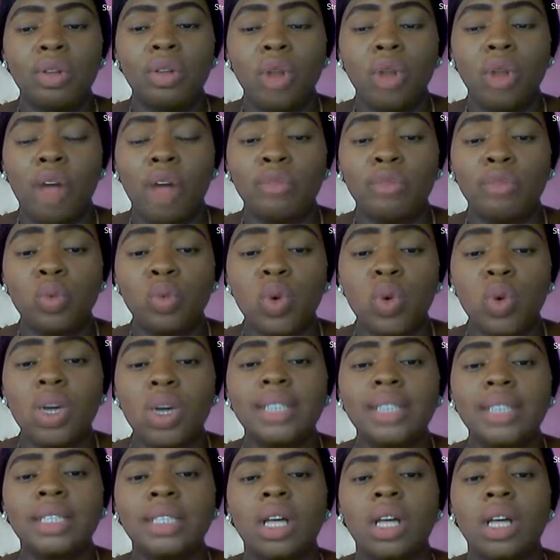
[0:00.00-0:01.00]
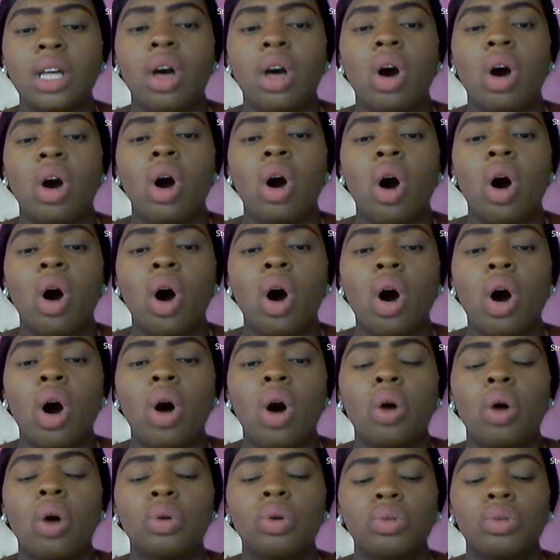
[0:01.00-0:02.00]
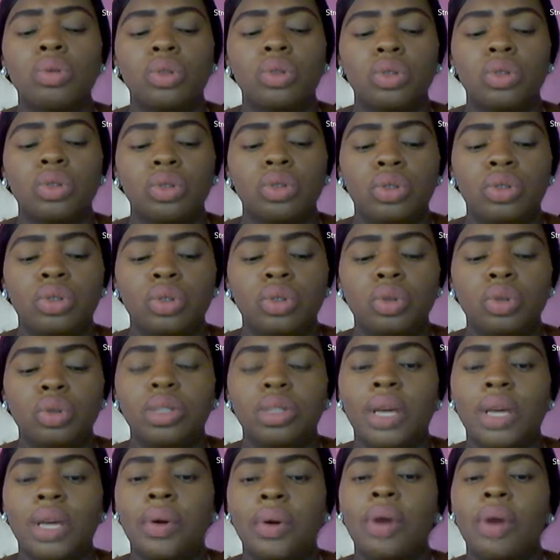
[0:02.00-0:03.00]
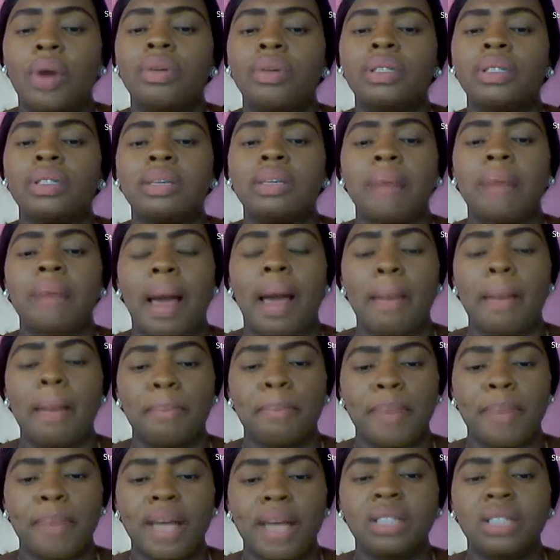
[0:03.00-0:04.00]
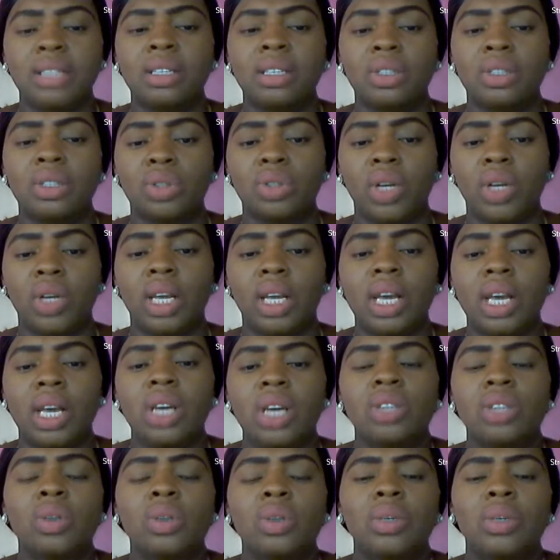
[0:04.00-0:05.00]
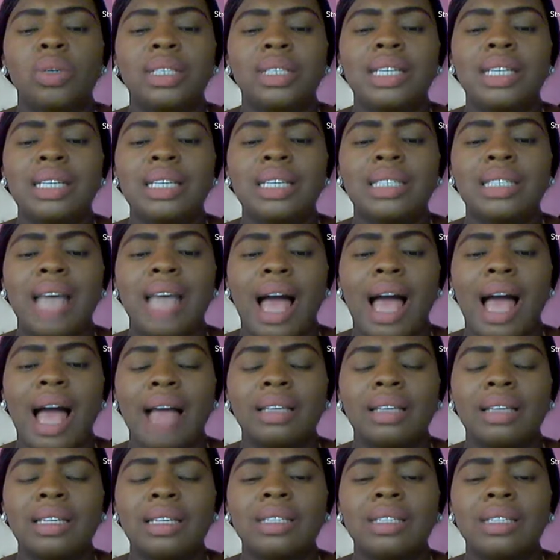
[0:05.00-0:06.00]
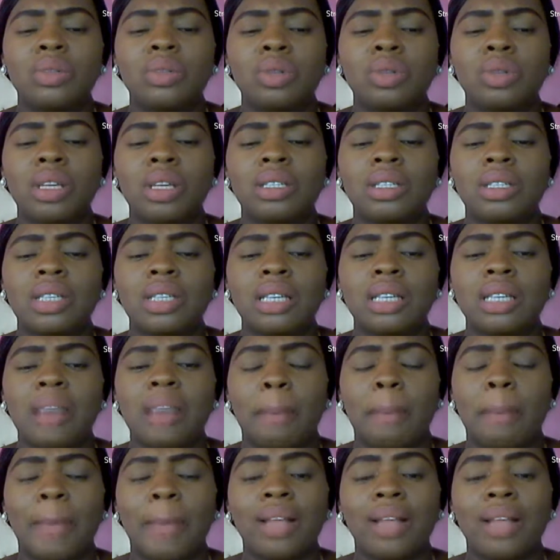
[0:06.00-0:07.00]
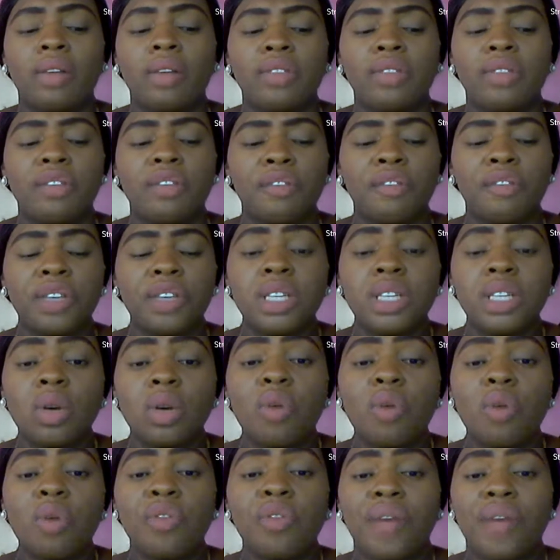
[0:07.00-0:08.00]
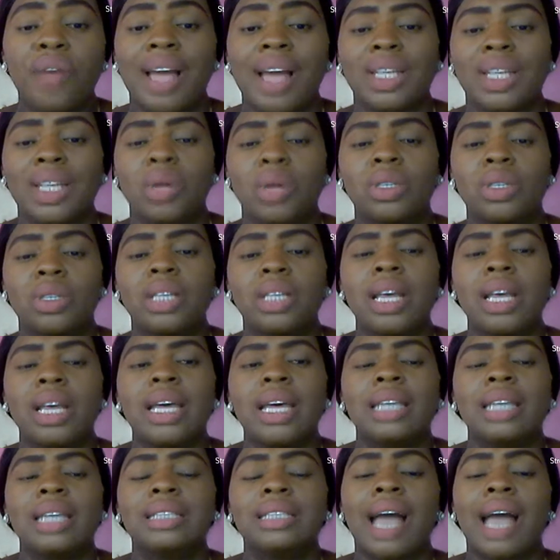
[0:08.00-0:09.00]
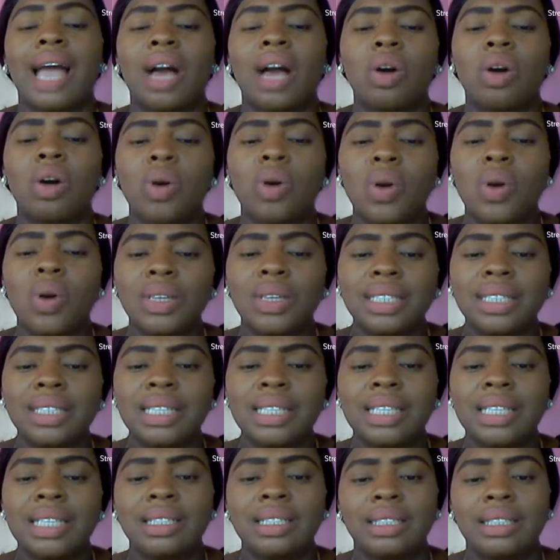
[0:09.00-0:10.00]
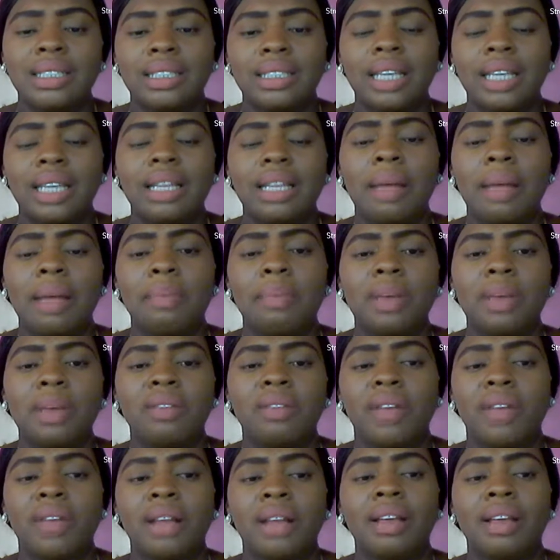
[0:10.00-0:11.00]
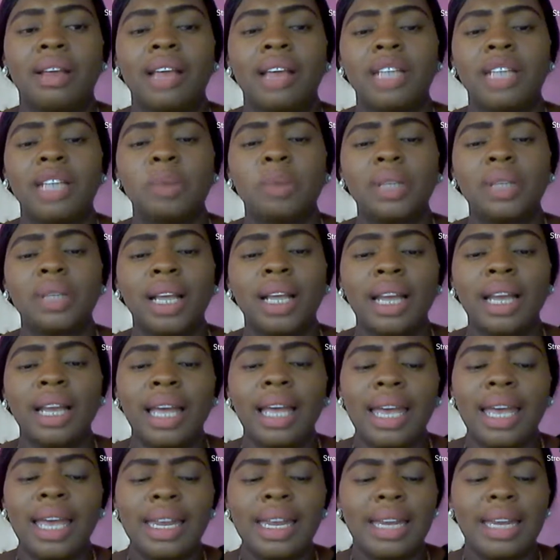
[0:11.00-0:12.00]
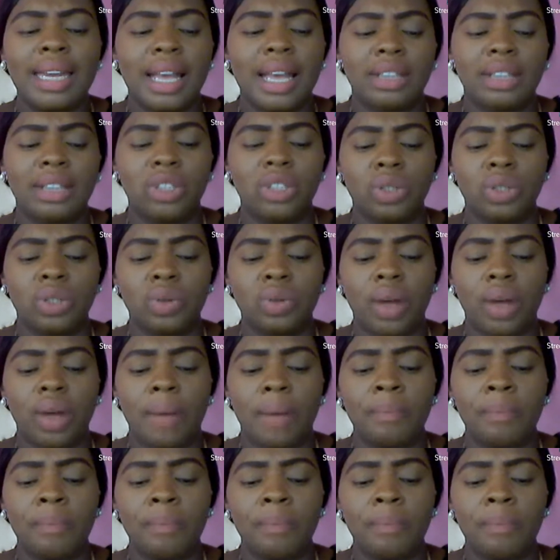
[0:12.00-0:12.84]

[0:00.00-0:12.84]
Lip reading: loved ones, all to terrorism and banditry. So these are part of the physical factors that causes gender-based violence, especially in Nigeria.